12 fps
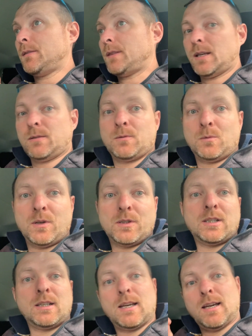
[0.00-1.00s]
Thanks for
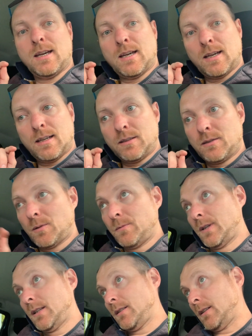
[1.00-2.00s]
watching. Don't
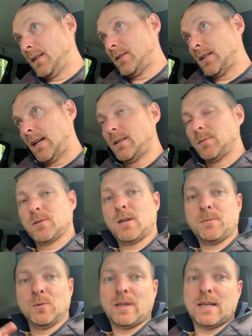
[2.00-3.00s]
forget to like, share,
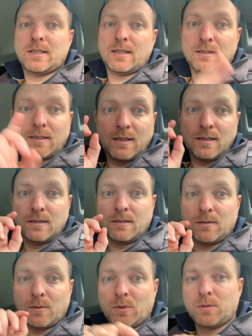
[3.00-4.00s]
subscribe and all that jazz,
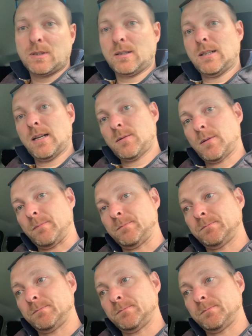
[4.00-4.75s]
and we'll see you in the next one.